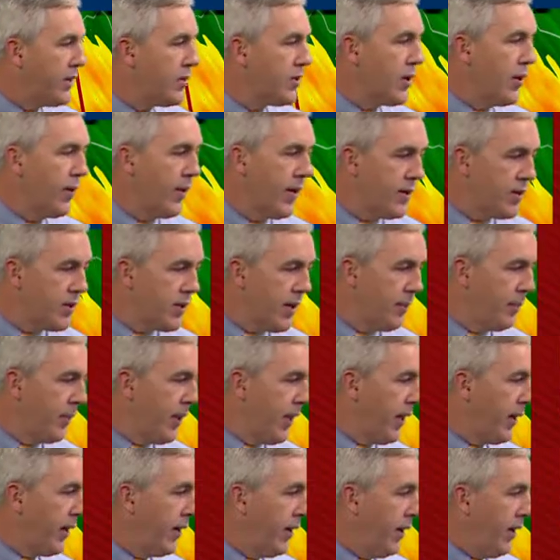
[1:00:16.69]
So that's
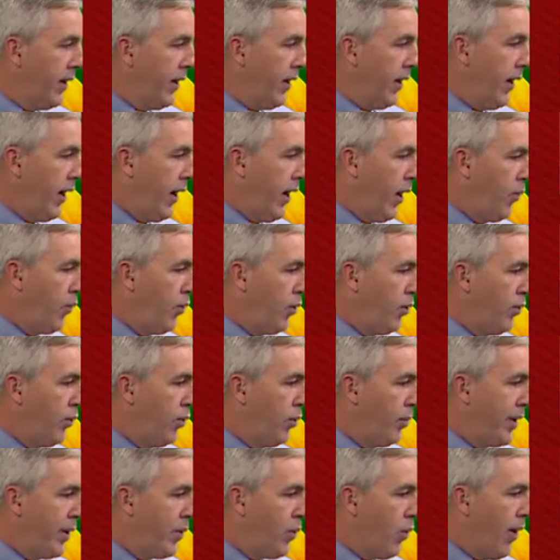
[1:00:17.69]
something we'll
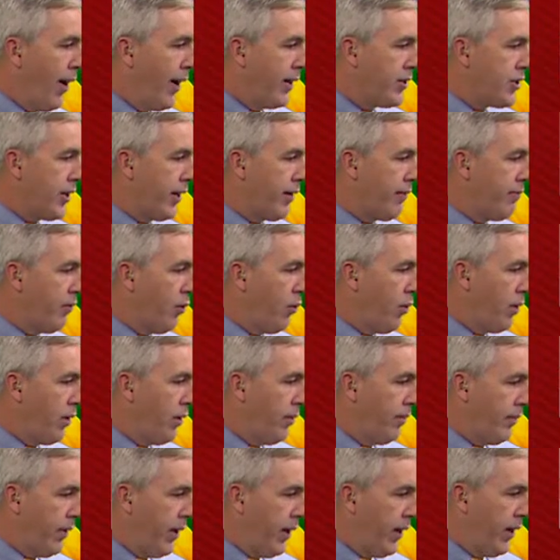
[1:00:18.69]
be watching for
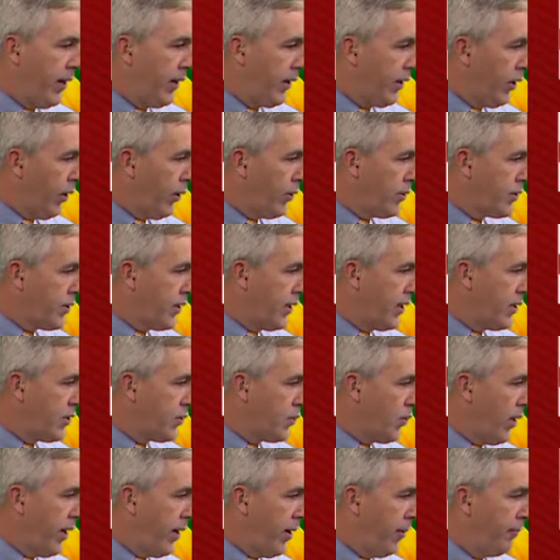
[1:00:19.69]
closely as
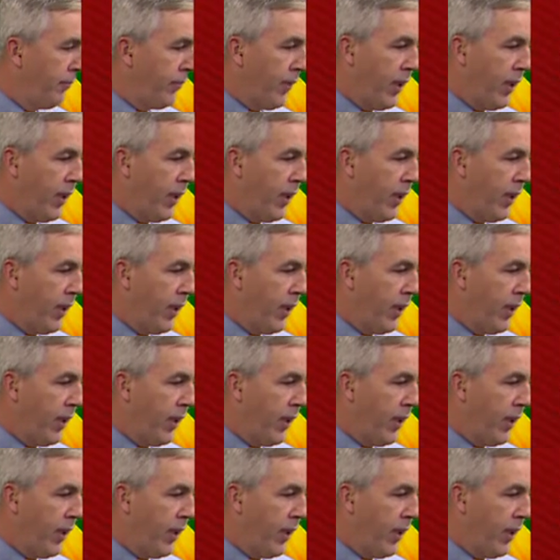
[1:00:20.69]
well.